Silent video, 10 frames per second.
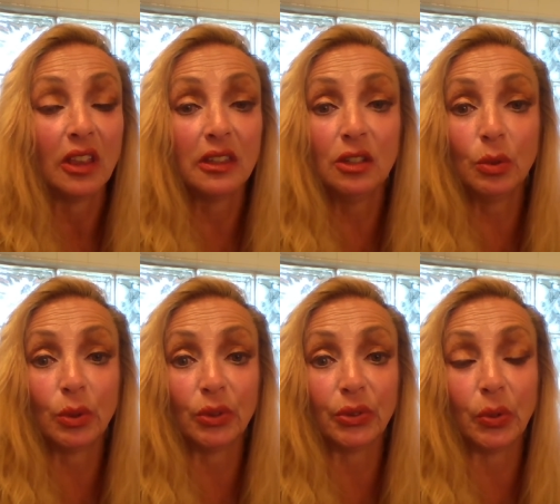the New
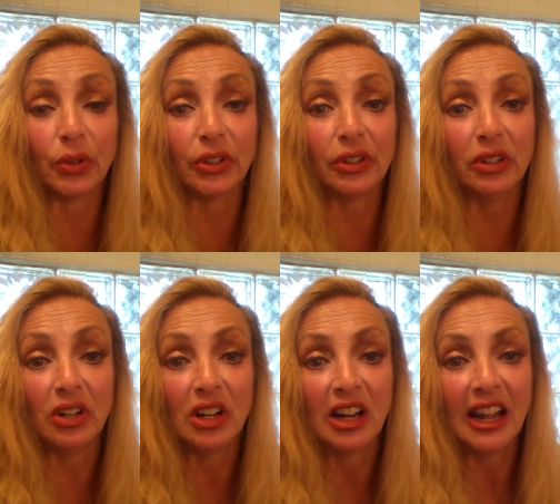World Order
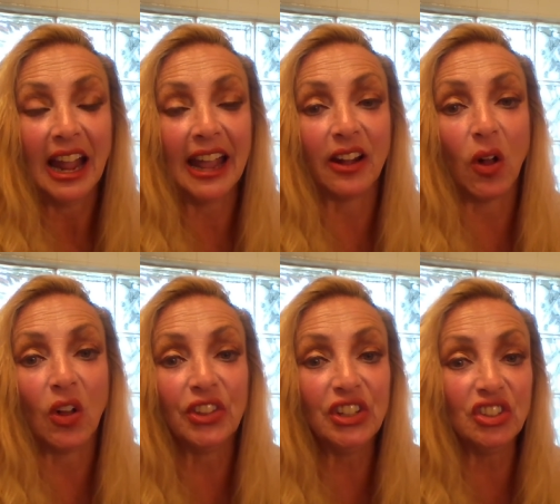And
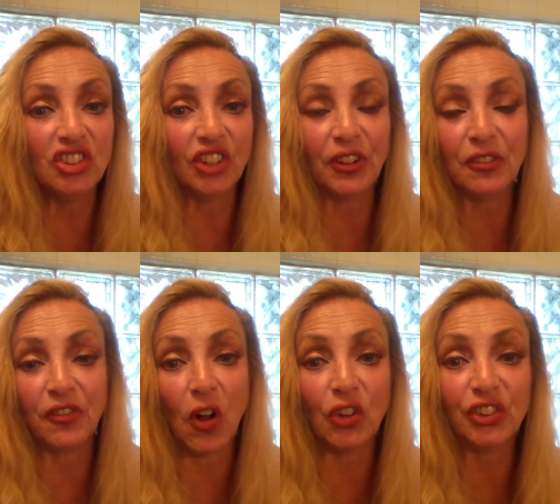all these different
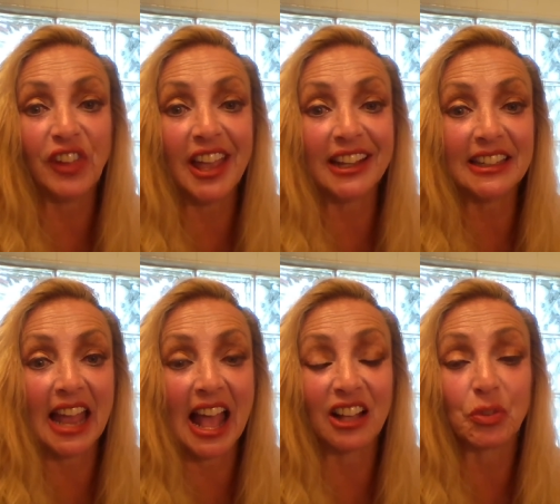false flag
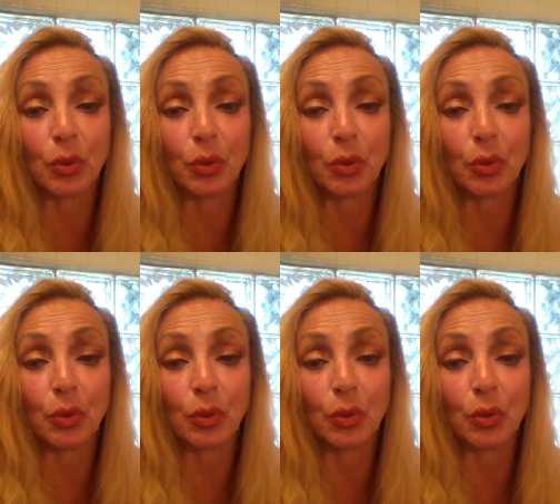attacks,